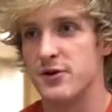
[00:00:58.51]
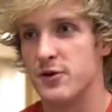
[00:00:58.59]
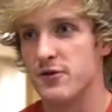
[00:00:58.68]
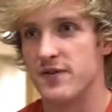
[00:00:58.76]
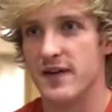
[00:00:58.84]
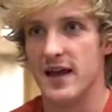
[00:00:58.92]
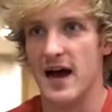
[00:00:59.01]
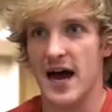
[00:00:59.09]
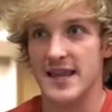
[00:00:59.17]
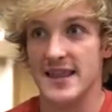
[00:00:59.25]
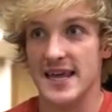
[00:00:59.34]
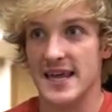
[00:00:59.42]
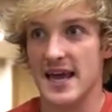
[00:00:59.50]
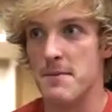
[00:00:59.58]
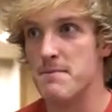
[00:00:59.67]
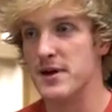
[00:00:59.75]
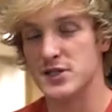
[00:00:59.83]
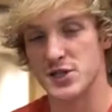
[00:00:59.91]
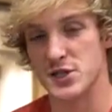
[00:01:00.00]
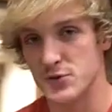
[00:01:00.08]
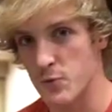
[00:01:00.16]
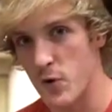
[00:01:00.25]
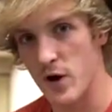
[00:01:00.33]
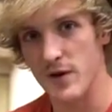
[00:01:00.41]
the goofy guy, the
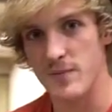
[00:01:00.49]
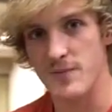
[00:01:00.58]
ambitious one,